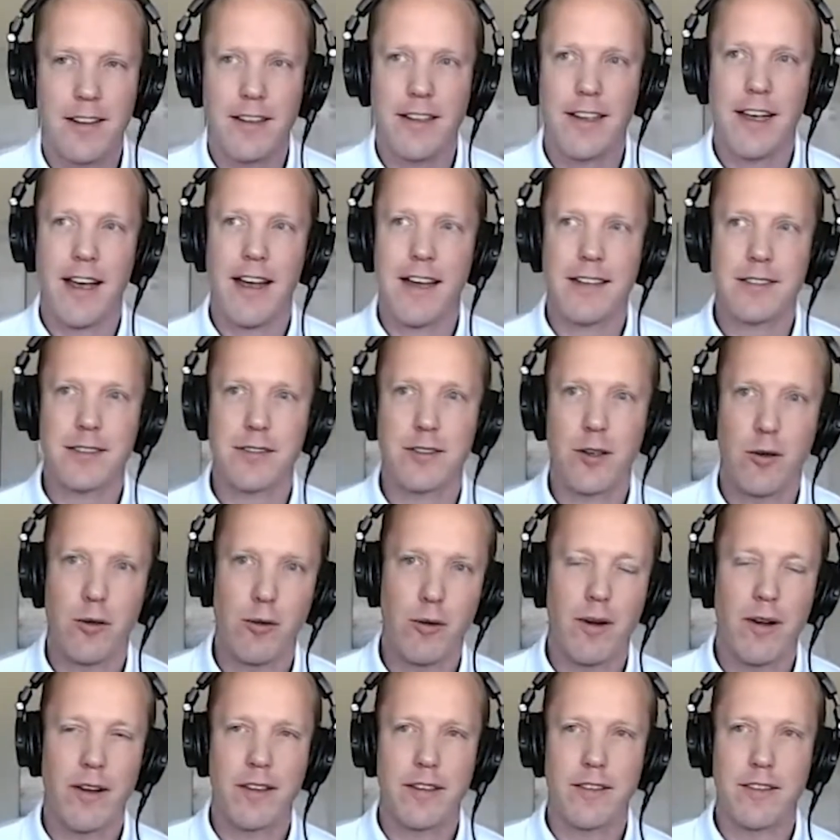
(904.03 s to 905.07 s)
Yeah, so
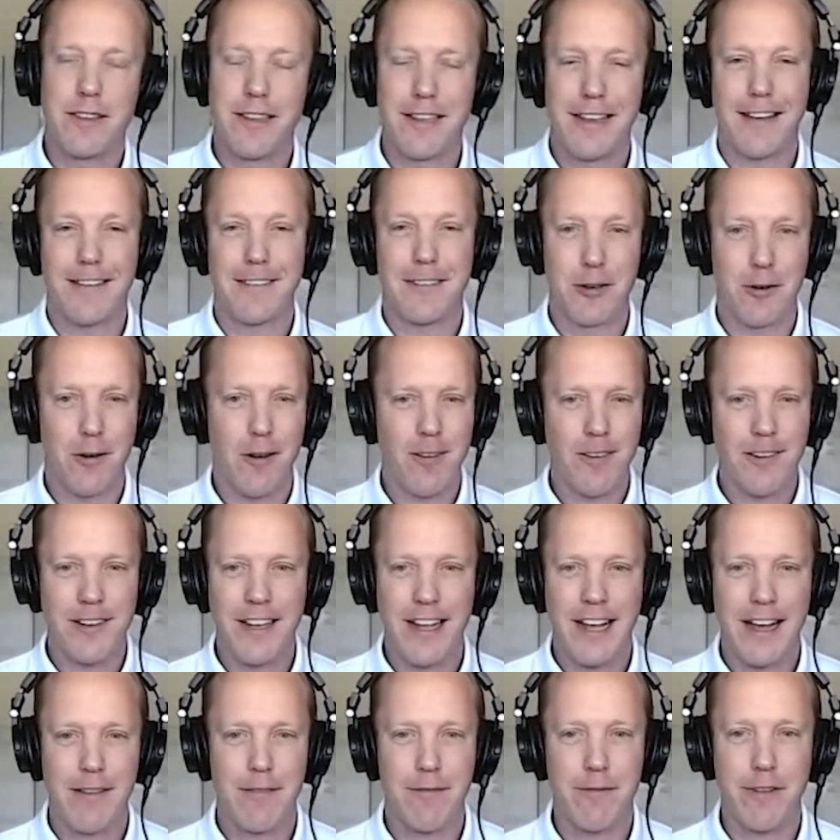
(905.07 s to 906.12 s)
there
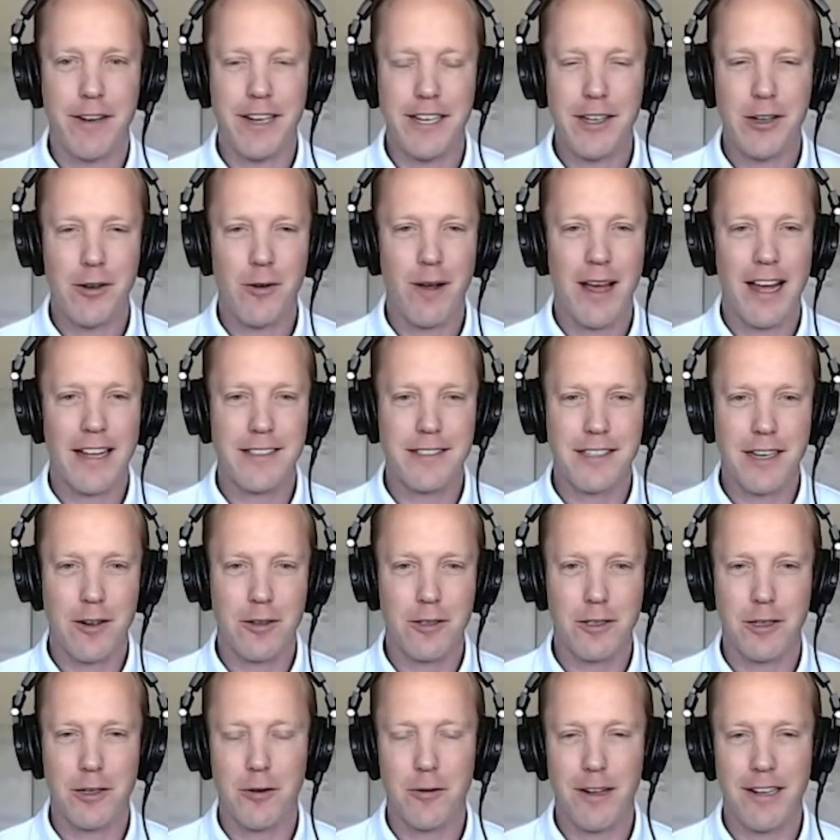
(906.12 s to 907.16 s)
already have video ads
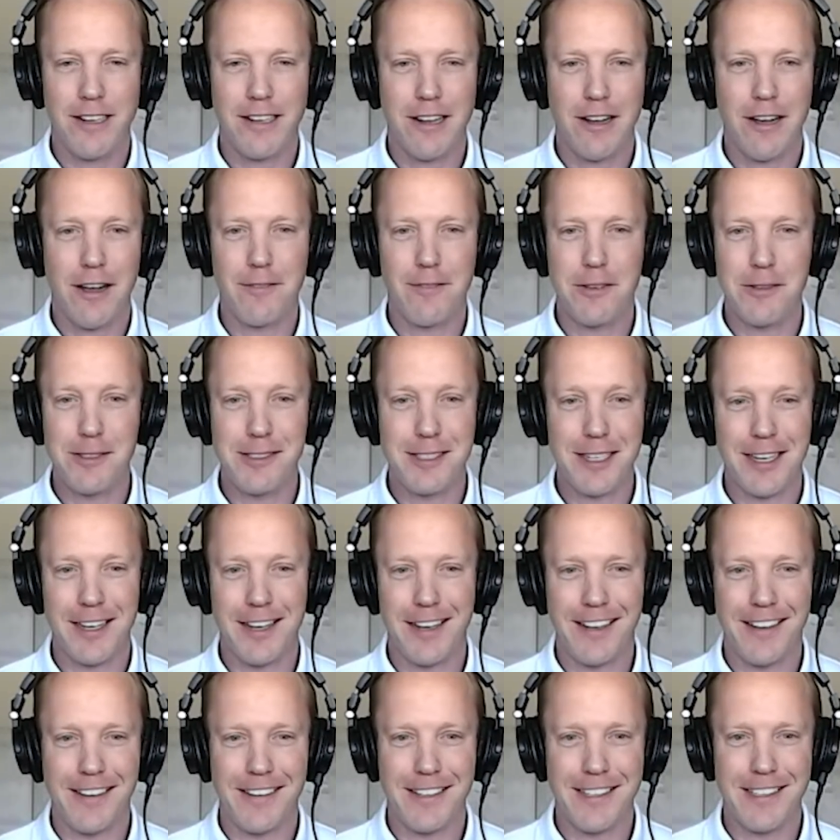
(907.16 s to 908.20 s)
out there right now. Have you seen
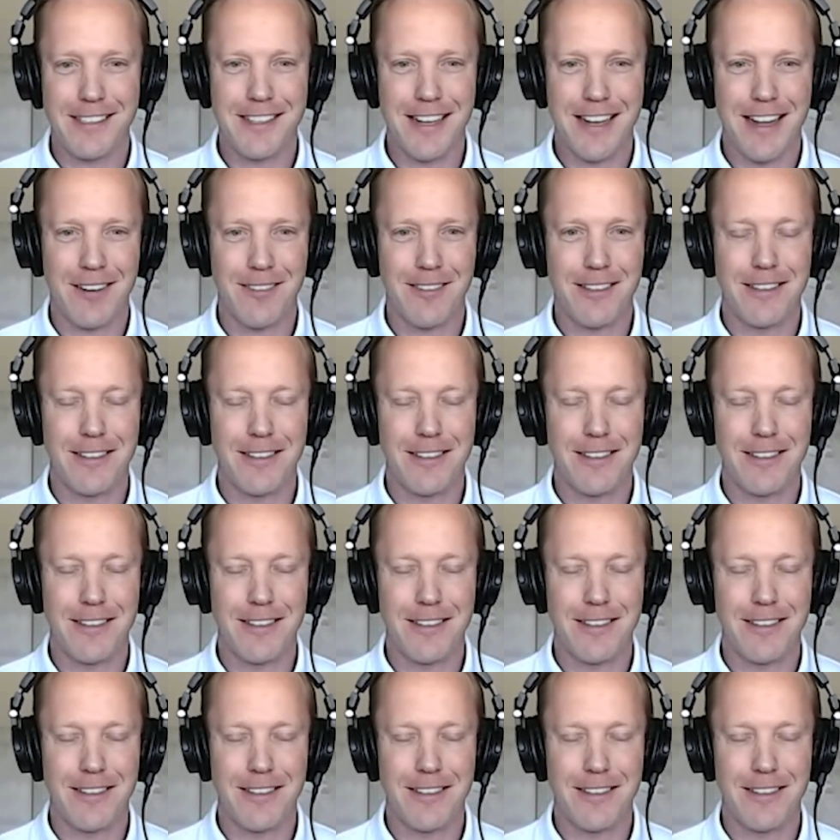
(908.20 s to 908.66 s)
any of these, Natalie?